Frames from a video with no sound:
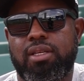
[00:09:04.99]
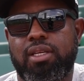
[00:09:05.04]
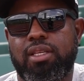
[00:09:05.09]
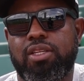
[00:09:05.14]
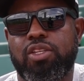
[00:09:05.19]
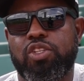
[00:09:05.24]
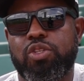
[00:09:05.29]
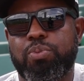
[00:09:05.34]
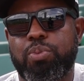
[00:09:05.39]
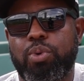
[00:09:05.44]

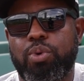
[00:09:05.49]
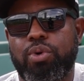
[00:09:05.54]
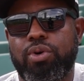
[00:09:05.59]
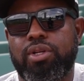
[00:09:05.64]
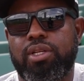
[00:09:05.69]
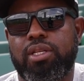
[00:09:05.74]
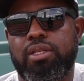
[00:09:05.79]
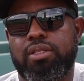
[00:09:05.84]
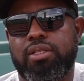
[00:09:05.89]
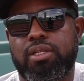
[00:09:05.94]
in the
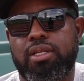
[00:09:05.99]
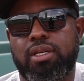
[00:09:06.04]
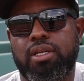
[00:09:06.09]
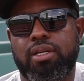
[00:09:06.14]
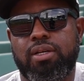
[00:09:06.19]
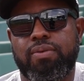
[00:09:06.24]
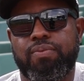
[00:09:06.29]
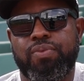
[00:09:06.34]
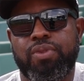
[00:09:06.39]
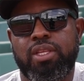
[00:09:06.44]
sport and
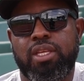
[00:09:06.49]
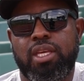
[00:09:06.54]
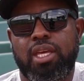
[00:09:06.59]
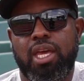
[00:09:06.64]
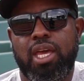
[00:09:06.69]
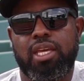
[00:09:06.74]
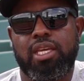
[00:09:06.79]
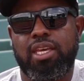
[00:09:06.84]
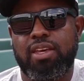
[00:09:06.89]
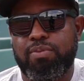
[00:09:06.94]

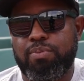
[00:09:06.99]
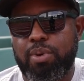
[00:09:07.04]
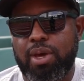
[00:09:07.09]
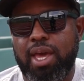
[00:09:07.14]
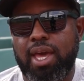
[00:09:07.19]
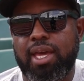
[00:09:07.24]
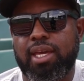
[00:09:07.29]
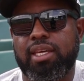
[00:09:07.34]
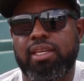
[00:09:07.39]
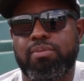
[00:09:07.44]
uh, and give
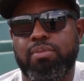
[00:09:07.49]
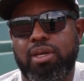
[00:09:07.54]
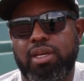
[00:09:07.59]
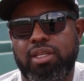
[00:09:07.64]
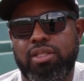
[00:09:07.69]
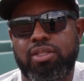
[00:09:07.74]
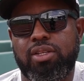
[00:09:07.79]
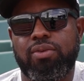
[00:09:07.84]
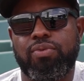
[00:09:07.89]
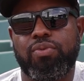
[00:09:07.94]
back and make
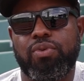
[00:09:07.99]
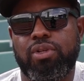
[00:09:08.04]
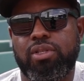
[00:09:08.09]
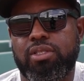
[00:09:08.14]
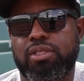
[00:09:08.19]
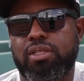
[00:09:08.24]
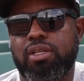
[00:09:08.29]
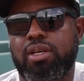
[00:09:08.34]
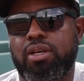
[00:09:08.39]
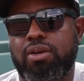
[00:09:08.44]
a
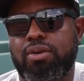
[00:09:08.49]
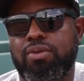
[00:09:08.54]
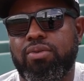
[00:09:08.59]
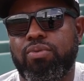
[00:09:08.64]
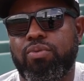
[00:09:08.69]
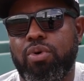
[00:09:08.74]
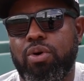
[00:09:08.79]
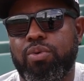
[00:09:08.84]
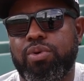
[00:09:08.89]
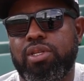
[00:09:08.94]
difference uh,
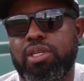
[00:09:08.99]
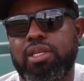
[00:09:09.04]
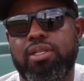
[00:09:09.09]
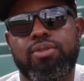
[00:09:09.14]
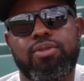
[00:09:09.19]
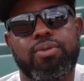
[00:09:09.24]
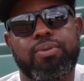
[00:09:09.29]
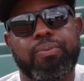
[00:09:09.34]
where we need to.